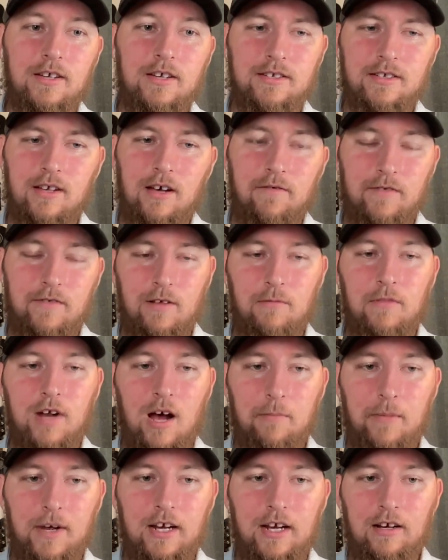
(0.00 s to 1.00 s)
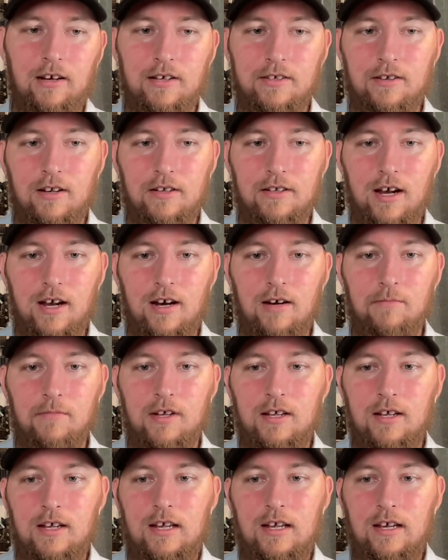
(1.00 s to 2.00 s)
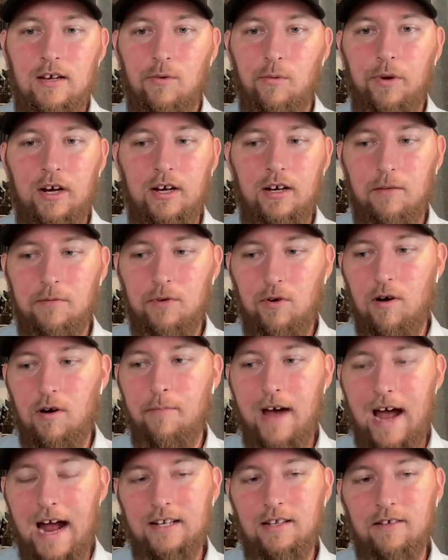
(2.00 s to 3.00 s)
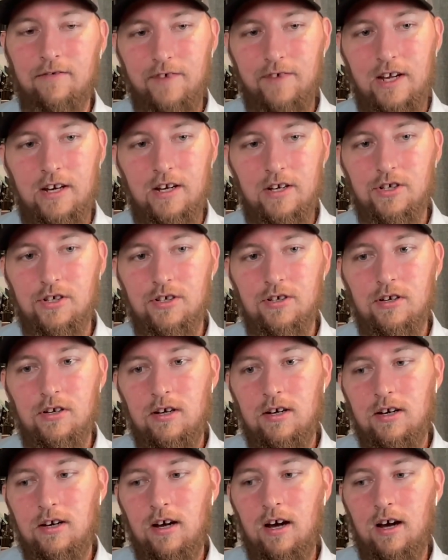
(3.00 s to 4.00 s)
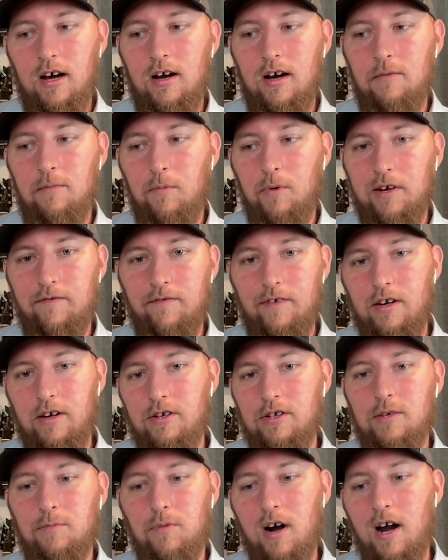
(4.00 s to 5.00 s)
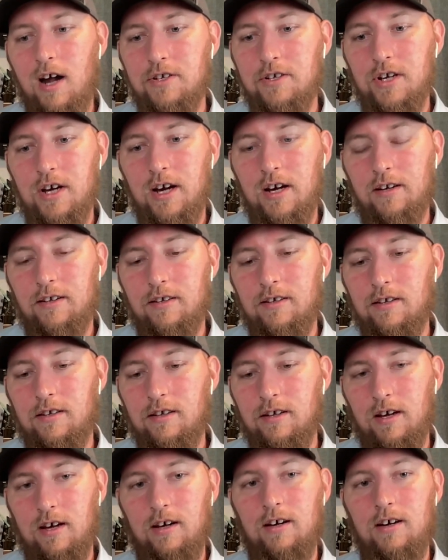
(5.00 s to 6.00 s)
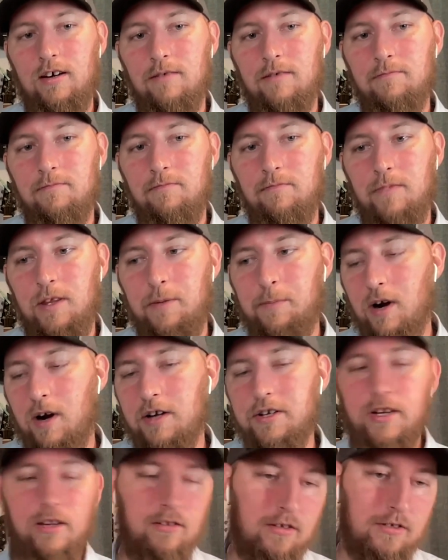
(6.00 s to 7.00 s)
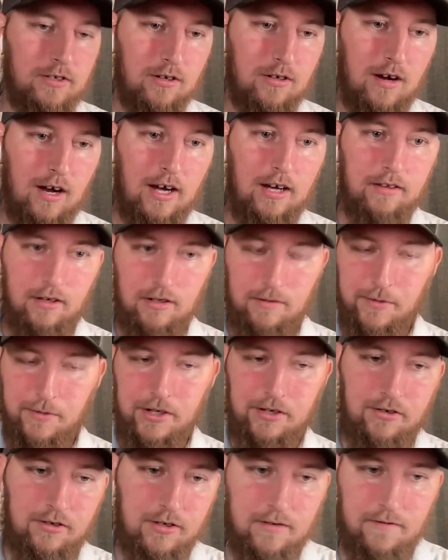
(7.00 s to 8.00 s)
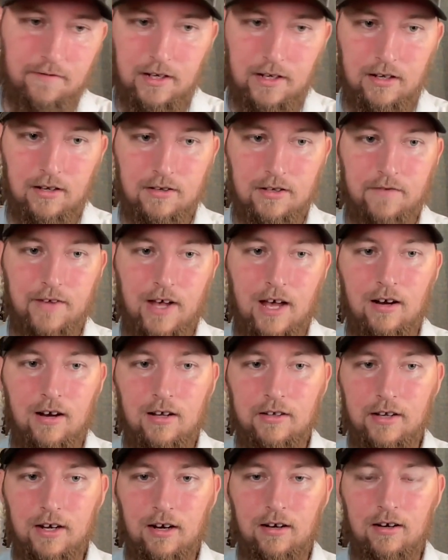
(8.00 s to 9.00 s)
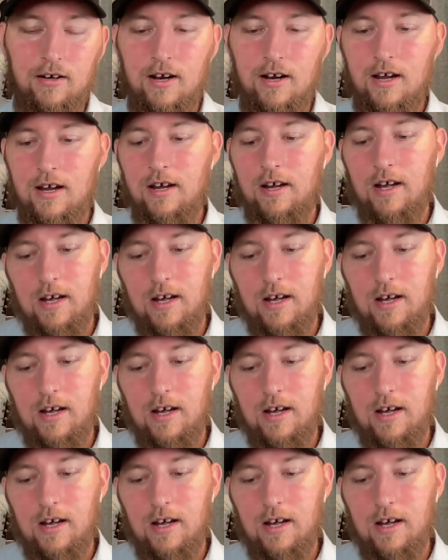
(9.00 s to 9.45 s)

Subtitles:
because of them not paying us on time. We ended up going back to finish. We finished the project. Um, Project looks great. There's pictures, videos of that on there,